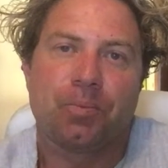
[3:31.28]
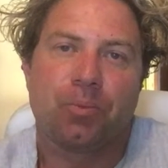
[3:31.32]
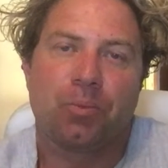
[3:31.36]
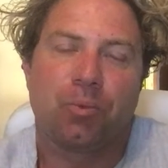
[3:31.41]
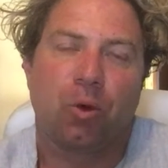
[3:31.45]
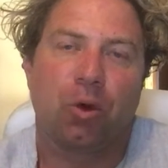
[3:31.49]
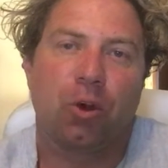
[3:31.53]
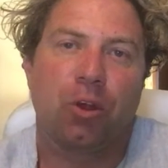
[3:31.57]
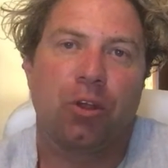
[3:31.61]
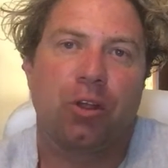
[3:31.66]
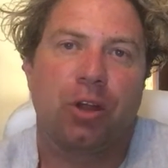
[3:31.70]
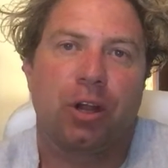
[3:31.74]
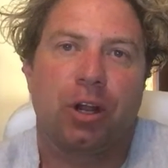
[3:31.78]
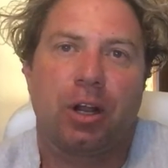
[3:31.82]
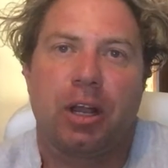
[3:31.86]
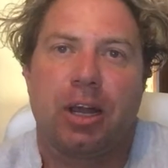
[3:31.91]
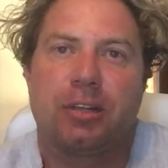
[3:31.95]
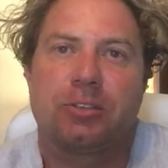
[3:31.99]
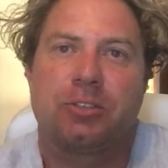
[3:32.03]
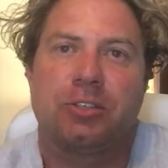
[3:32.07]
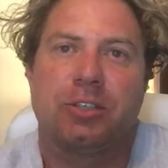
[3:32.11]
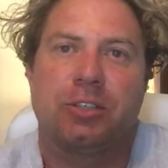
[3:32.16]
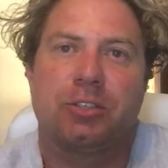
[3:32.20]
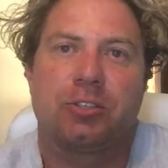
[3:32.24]
What are the
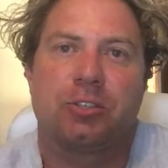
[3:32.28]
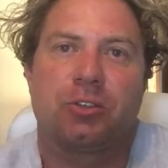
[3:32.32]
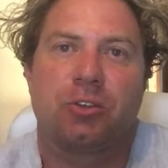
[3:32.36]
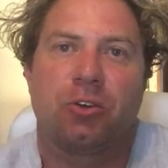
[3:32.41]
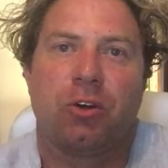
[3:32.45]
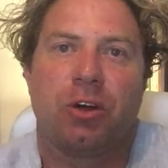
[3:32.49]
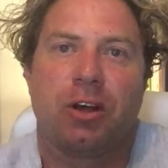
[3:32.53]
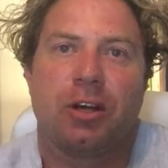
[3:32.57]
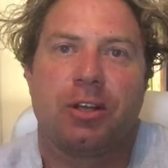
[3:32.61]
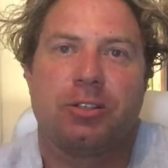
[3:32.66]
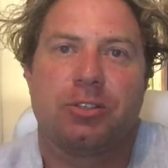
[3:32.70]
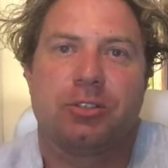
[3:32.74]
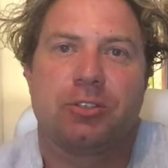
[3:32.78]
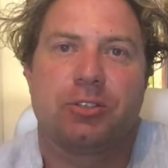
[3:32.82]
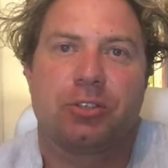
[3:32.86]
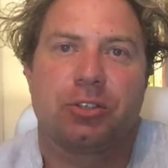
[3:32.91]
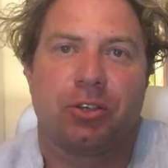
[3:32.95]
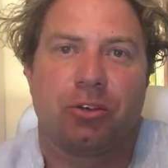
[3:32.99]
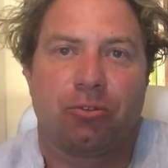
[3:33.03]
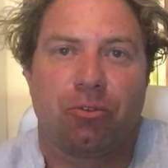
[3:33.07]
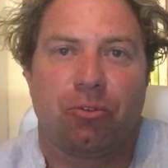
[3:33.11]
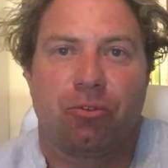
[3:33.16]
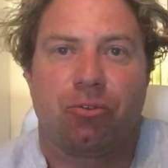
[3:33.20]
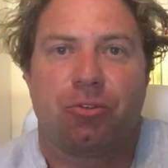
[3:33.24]
classic signs
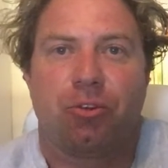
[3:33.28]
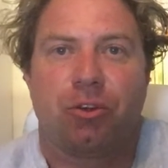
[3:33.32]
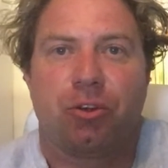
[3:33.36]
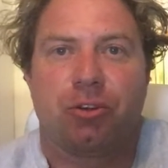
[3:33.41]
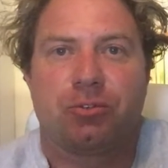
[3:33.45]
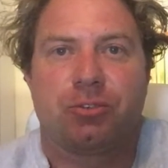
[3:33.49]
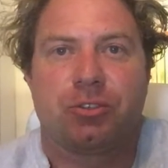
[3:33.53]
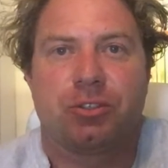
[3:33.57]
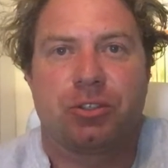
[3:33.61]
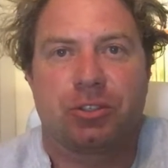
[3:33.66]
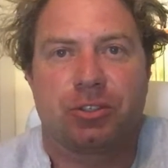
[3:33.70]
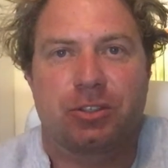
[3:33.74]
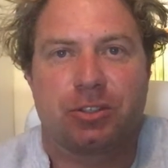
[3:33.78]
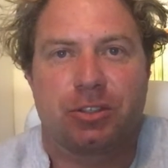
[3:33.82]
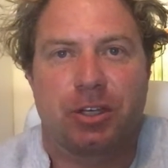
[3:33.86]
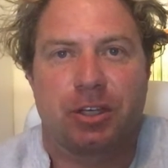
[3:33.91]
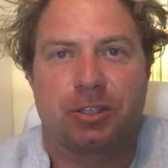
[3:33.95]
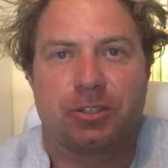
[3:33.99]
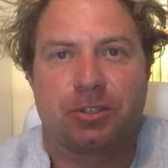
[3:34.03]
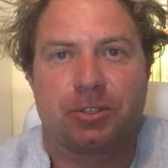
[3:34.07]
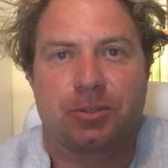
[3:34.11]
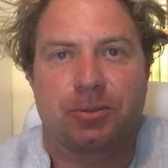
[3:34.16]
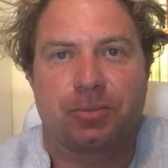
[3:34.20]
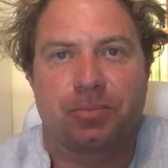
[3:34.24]
of a fear of
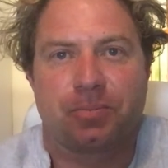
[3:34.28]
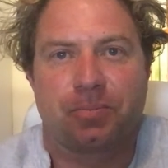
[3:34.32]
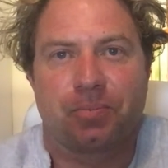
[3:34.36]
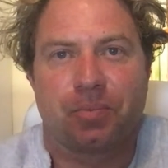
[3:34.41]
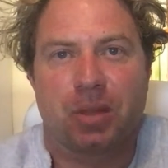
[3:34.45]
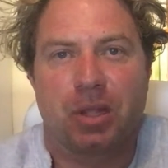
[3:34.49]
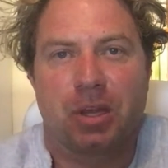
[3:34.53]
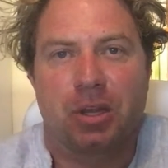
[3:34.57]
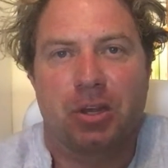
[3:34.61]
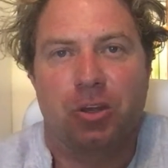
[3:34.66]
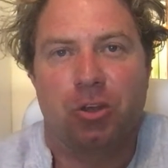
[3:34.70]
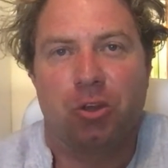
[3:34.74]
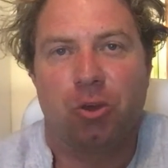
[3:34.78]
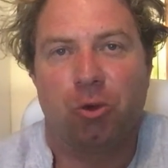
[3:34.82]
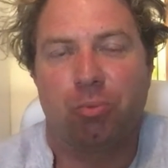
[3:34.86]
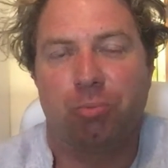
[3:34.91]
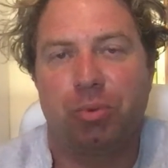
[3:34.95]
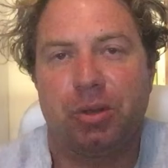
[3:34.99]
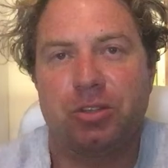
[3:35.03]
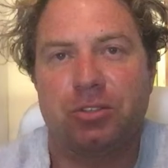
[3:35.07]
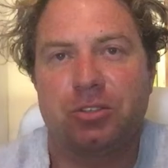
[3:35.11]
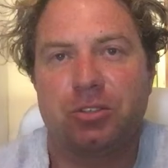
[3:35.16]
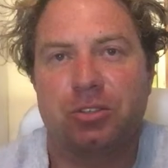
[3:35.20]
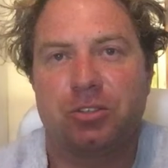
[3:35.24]
success? Your
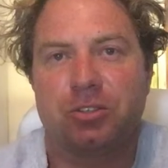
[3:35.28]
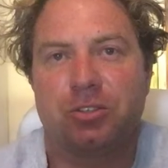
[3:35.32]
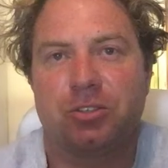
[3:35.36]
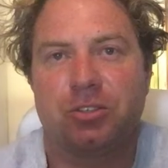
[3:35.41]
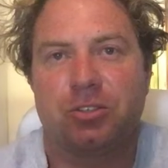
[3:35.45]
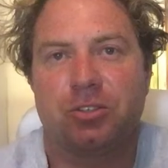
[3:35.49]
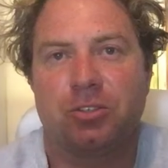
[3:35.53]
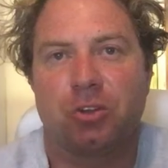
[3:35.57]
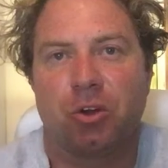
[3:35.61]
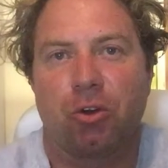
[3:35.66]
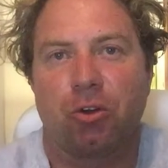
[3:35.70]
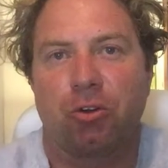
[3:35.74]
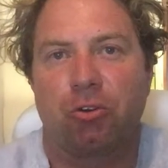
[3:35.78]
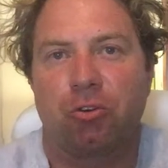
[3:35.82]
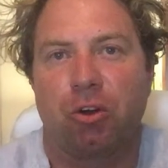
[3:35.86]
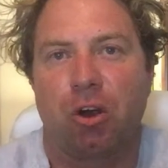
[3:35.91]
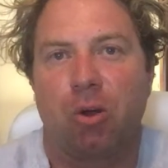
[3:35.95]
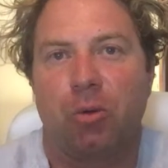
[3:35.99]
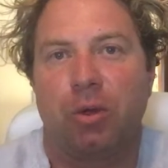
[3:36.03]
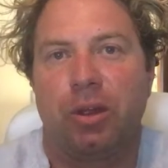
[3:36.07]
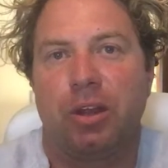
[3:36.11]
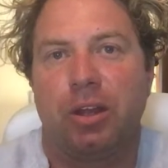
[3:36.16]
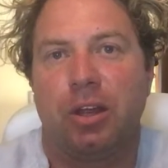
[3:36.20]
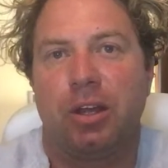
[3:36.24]
business is not
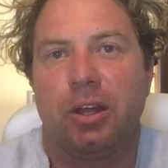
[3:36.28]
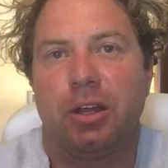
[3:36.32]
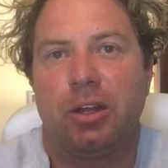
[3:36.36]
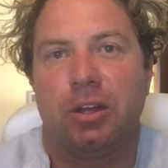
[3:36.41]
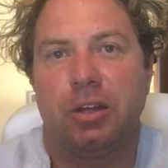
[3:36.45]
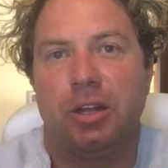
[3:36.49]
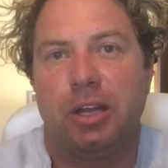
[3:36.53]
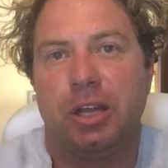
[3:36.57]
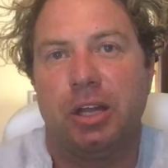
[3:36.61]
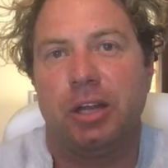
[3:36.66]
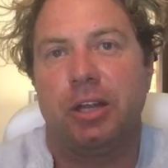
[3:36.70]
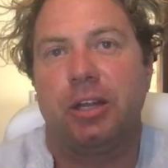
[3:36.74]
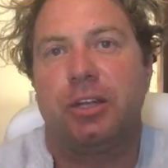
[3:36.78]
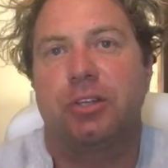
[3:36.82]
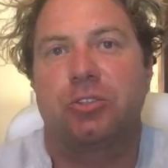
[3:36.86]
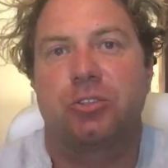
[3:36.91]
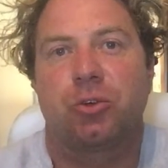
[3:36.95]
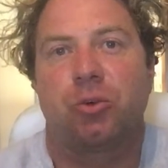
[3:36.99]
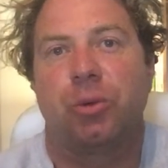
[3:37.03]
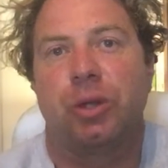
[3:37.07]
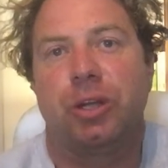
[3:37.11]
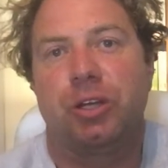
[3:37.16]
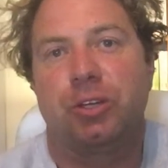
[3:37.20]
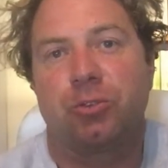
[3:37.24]
growing nearly as
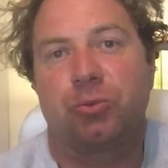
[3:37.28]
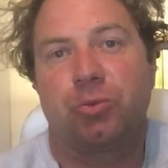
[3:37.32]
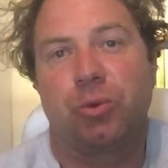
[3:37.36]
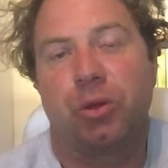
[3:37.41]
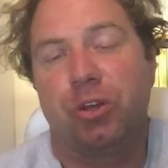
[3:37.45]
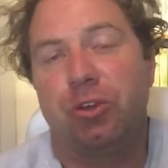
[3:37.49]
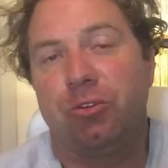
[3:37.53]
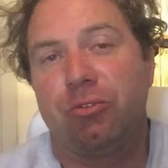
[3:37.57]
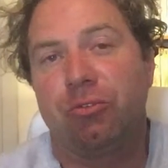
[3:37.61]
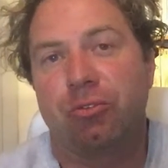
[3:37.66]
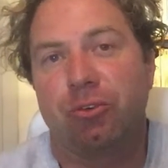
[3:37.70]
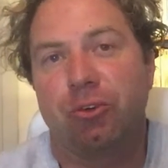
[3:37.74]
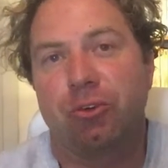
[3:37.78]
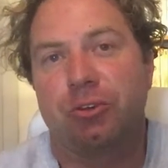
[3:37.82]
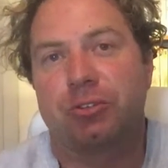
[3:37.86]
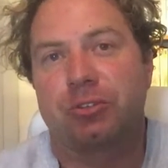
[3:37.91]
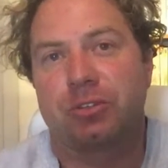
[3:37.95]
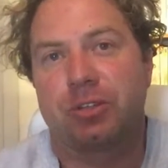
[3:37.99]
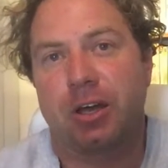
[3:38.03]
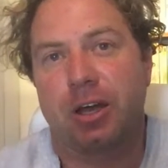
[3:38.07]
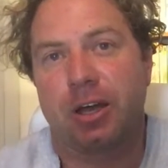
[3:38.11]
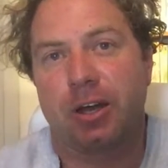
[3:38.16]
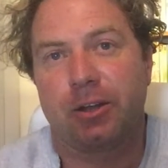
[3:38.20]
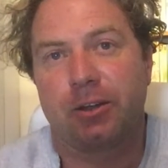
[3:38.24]
quick as when you first
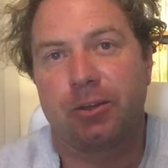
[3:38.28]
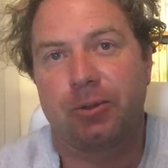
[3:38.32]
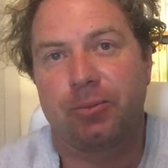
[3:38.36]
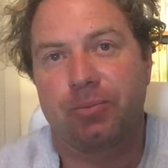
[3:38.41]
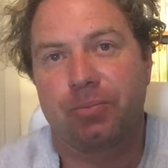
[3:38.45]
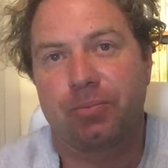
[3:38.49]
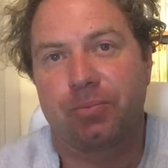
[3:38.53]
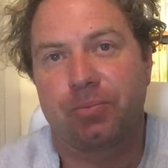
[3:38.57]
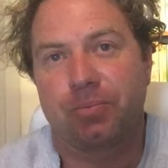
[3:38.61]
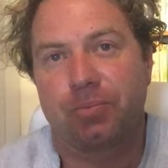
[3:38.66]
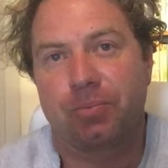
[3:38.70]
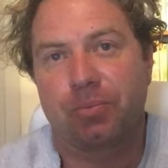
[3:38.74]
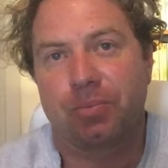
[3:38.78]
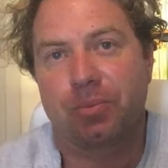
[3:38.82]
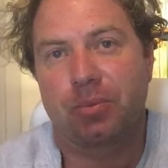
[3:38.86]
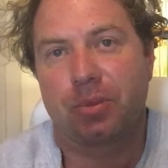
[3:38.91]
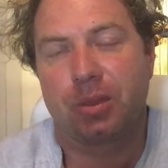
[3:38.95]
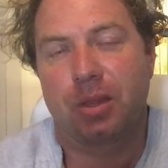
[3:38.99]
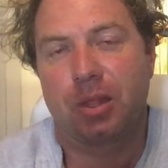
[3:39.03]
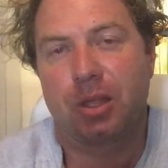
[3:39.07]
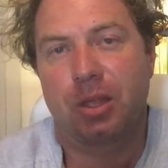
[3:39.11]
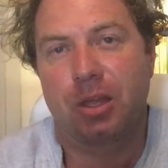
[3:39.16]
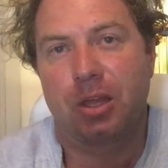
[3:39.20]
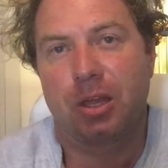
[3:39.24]
started.
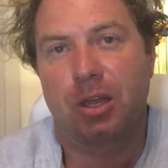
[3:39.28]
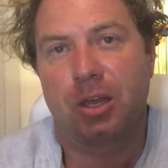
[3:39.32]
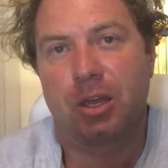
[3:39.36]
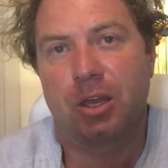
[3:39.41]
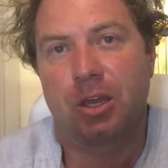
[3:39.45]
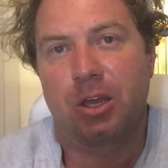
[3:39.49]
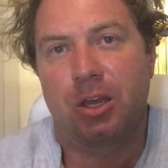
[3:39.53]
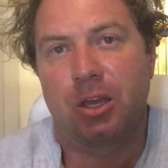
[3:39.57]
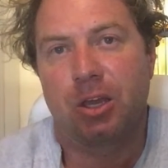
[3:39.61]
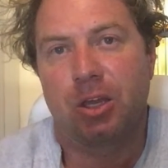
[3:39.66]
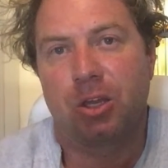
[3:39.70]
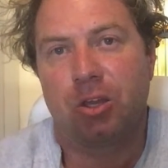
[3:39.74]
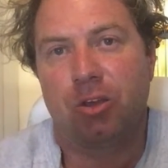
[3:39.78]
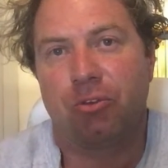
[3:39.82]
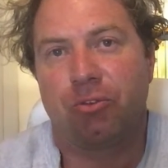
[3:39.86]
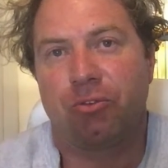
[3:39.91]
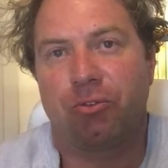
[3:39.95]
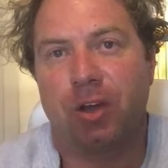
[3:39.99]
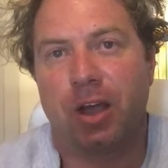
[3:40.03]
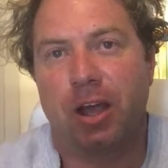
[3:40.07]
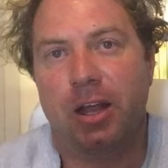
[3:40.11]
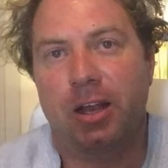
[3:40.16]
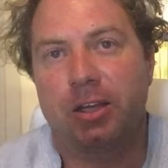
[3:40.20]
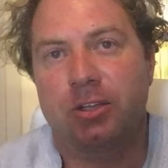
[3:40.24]
You're
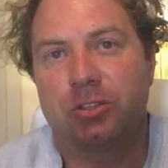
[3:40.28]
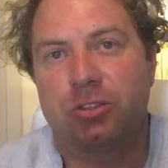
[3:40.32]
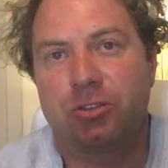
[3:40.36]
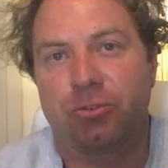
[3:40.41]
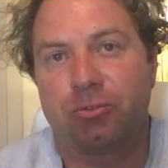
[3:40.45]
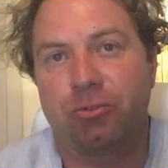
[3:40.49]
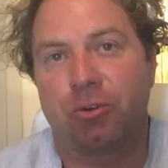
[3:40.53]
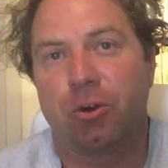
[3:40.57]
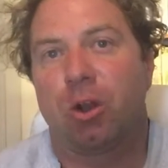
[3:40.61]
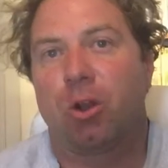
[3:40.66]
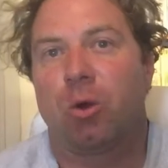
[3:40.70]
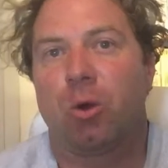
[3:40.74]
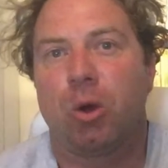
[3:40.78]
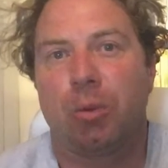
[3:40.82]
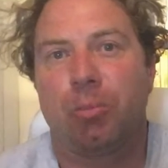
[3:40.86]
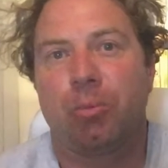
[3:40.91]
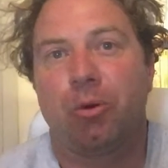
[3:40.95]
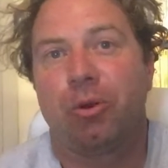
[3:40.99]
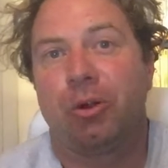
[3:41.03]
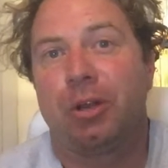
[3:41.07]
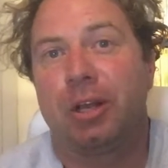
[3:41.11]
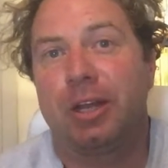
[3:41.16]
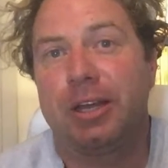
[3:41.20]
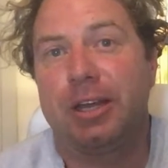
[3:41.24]
failing to follow up
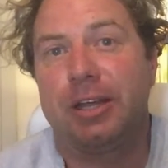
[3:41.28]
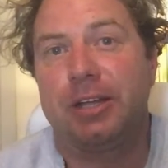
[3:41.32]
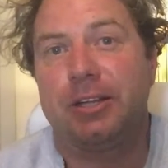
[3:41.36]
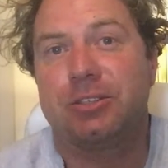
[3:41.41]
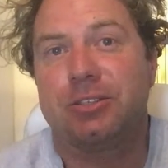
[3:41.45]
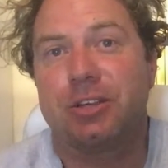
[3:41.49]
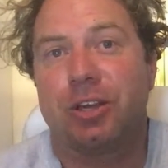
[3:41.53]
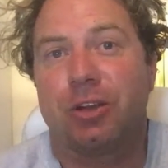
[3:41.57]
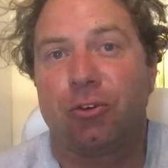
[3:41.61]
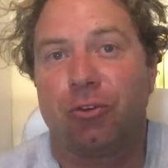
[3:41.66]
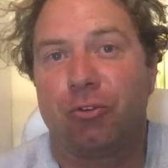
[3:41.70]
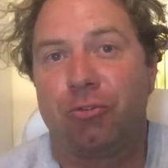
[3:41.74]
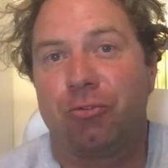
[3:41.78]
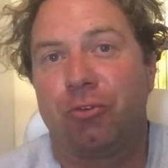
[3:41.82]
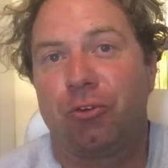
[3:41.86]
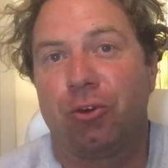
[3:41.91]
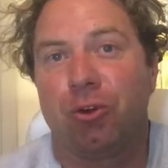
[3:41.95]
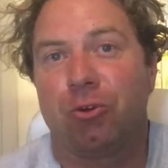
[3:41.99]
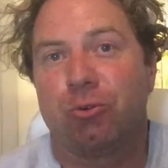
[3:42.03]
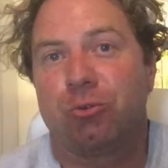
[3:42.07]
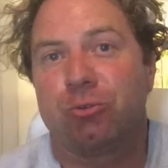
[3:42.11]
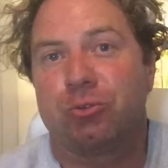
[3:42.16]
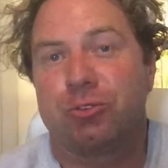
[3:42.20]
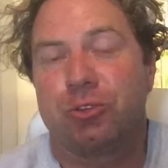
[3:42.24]
on leads and
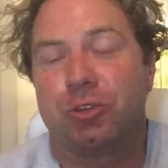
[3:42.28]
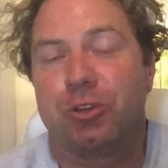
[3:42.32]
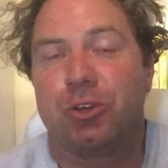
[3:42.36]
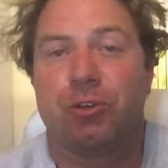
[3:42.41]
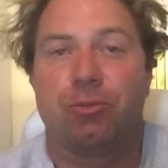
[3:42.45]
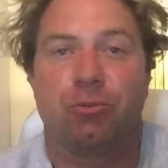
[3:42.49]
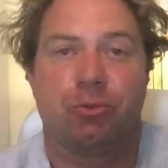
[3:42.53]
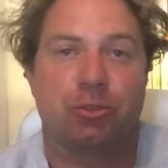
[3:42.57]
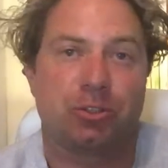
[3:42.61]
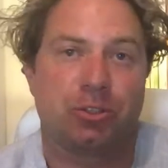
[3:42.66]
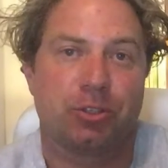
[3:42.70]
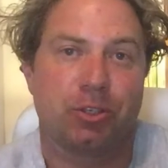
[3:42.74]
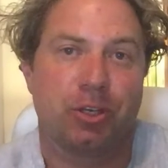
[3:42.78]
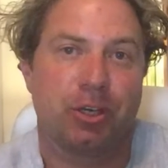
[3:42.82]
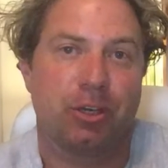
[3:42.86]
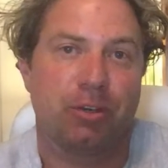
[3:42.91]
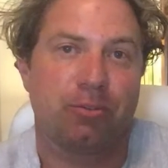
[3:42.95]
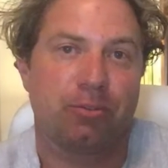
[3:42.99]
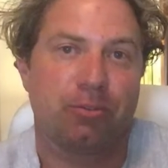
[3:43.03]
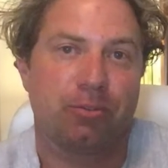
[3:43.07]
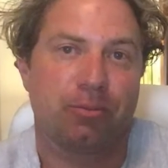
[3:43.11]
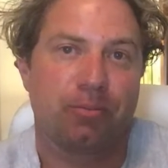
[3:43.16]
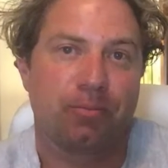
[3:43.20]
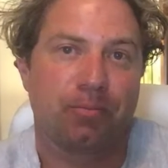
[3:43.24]
referrals that you
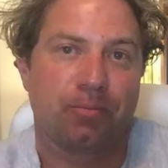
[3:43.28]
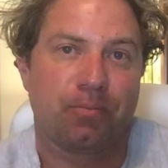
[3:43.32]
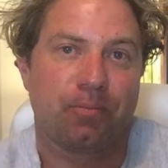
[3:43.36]
receive.